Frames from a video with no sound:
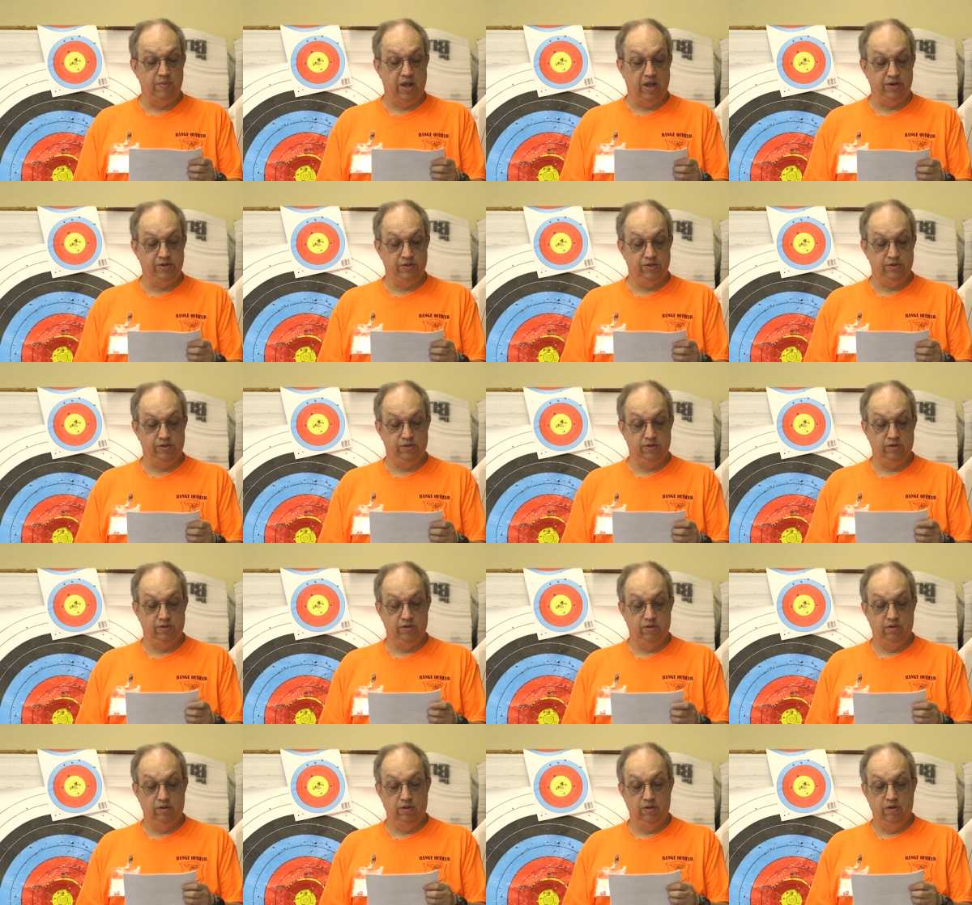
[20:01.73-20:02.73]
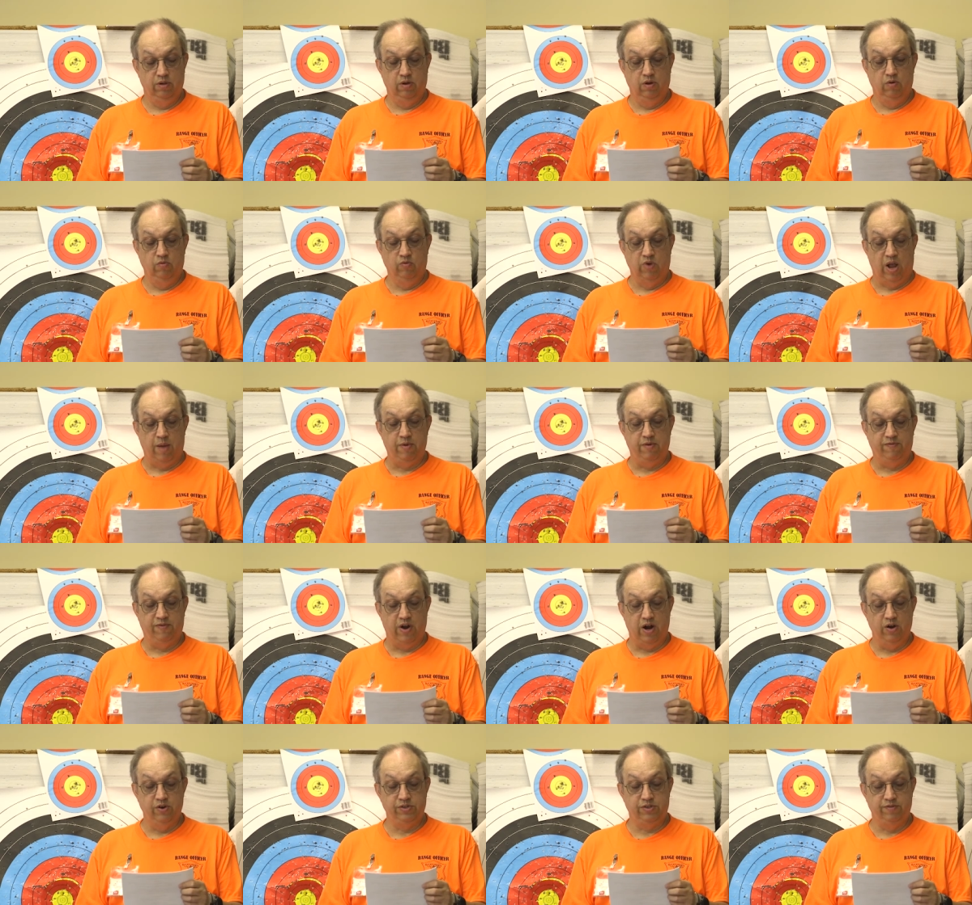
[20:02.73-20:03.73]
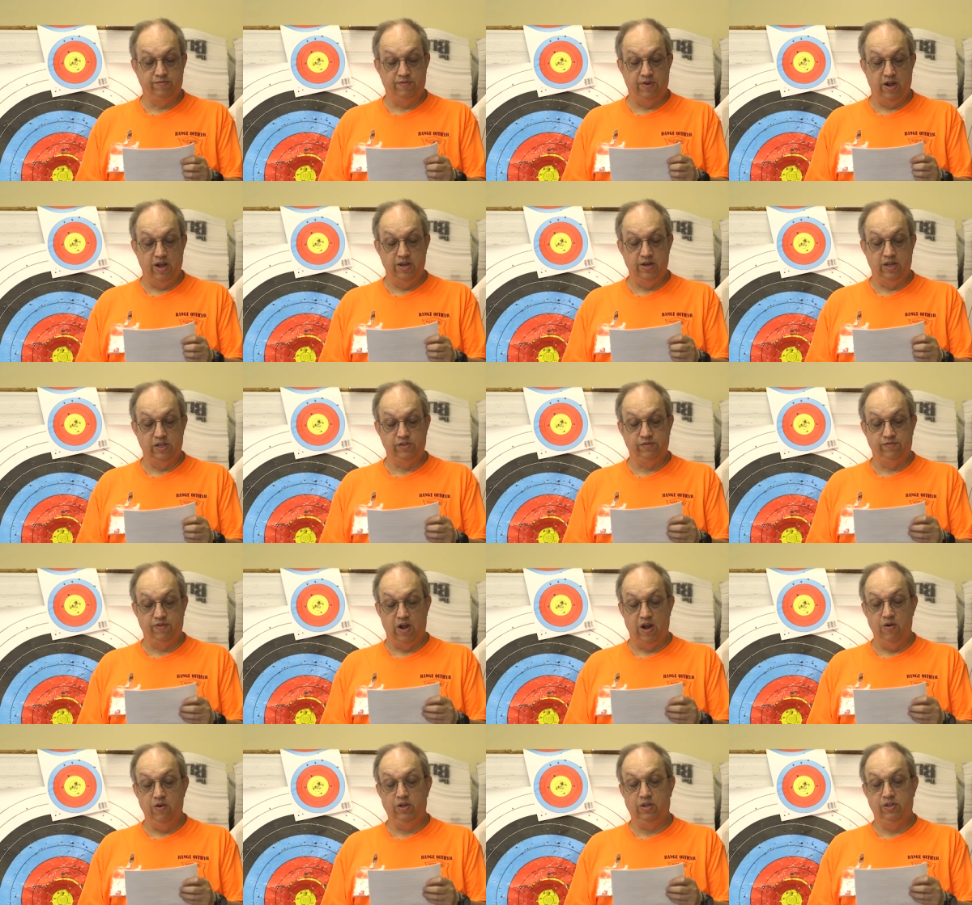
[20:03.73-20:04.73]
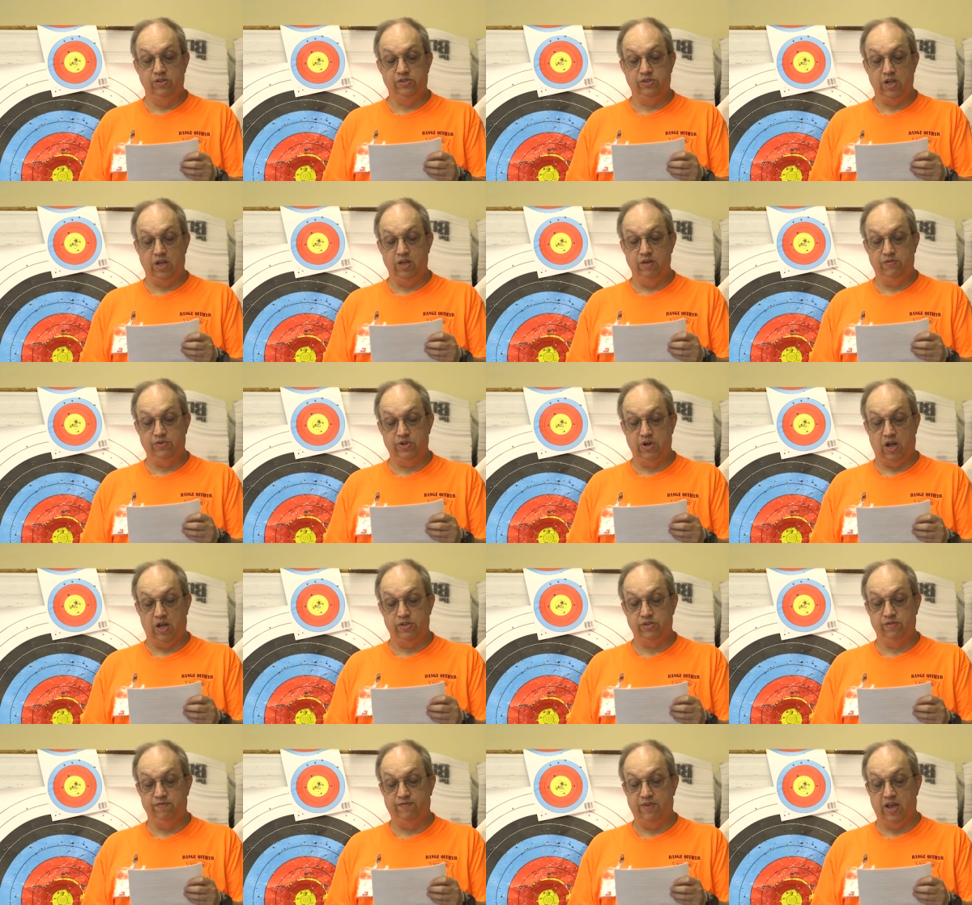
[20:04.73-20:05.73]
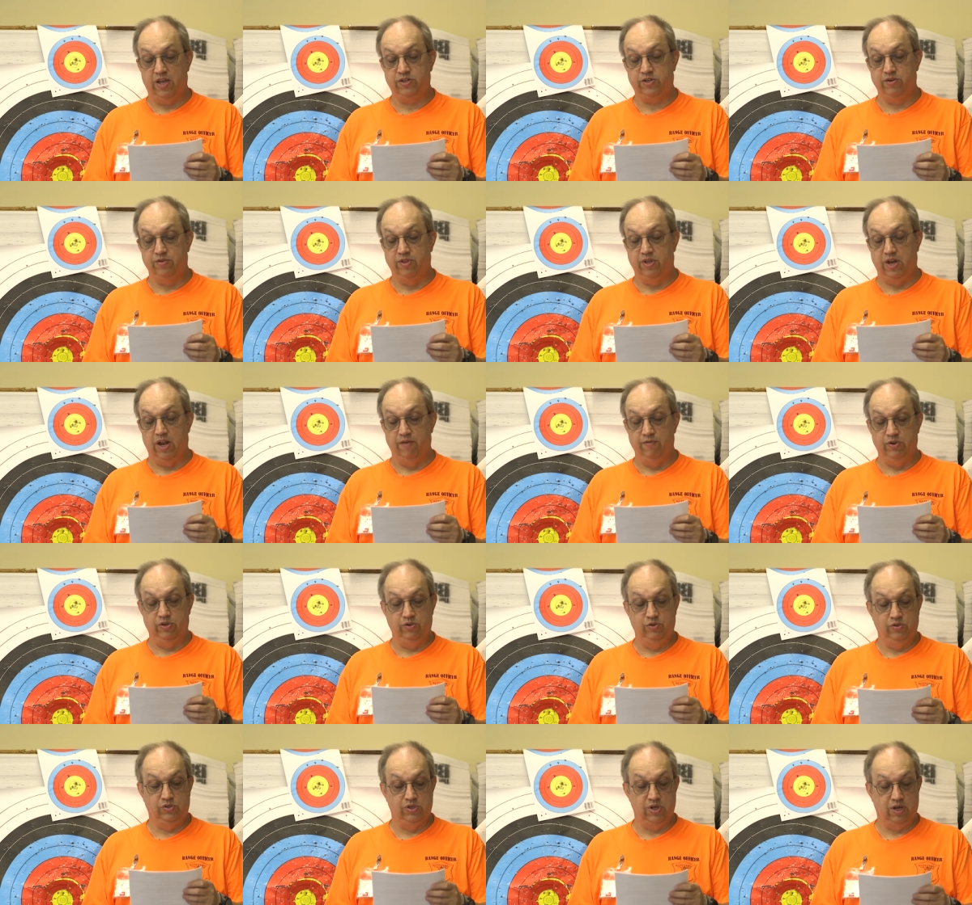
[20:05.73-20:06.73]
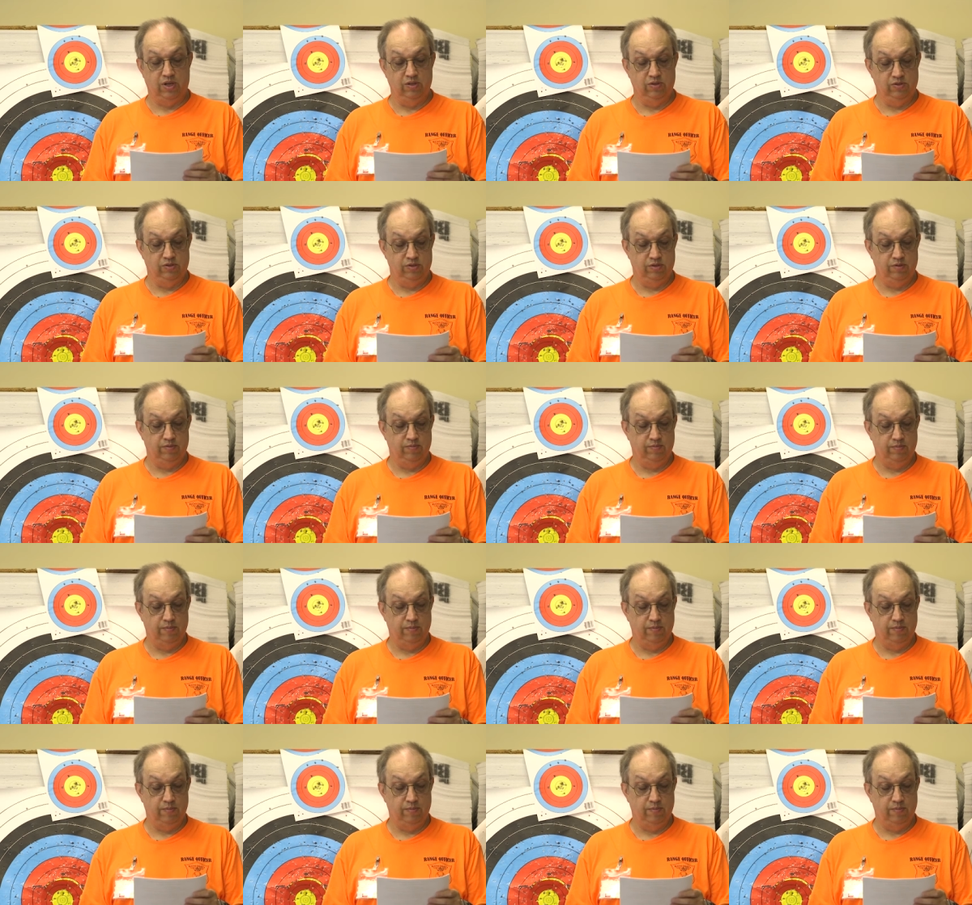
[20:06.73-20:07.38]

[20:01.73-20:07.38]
matches. Rapid fire is defined as firing consecutive shots faster than every two seconds.